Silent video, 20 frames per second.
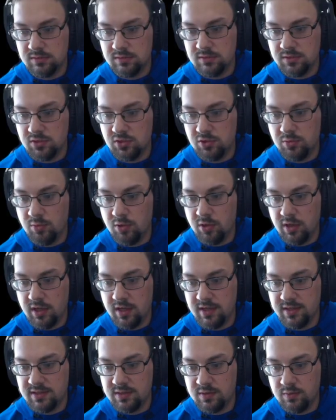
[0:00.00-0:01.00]
2 more
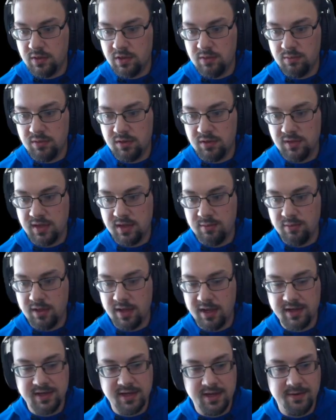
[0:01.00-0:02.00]
days and we can build that
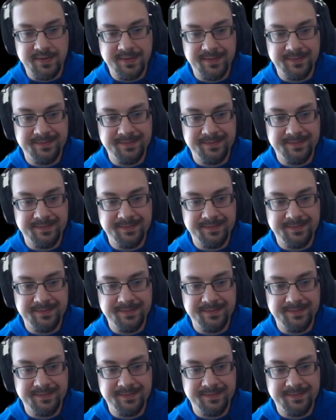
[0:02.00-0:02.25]
Black Tower.